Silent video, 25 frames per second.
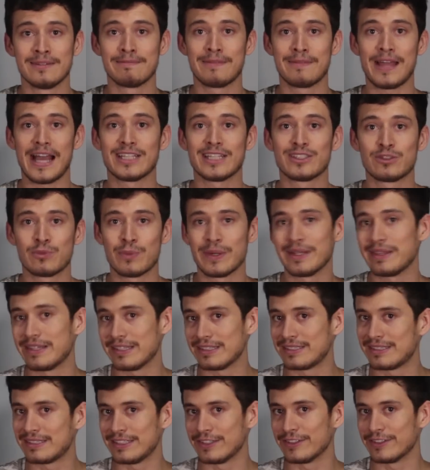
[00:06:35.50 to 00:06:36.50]
That's what
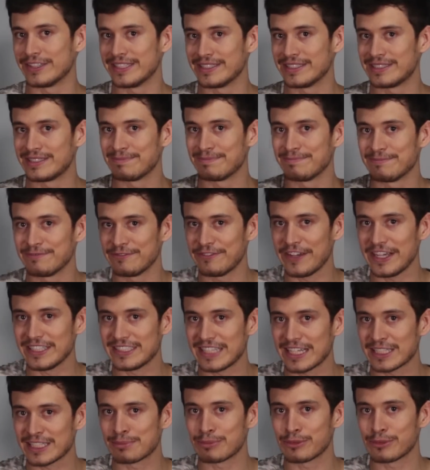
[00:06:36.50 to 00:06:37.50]
this series,
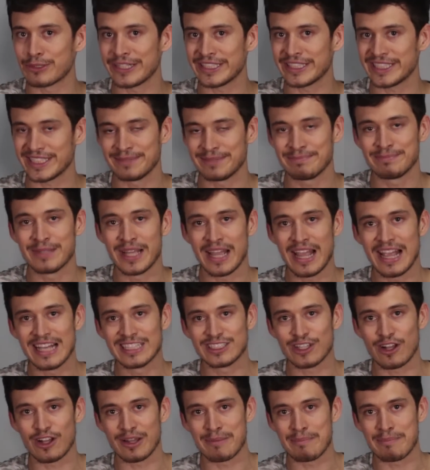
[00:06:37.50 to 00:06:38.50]
Vase Exploration,
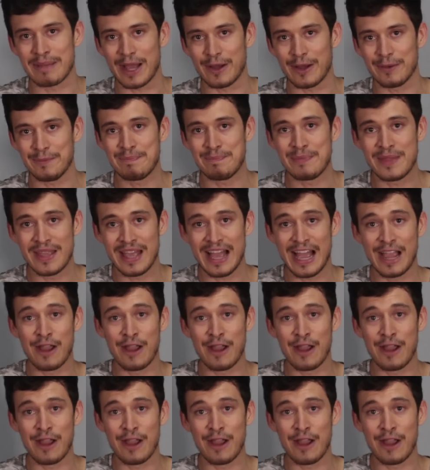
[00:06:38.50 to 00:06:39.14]
is all about.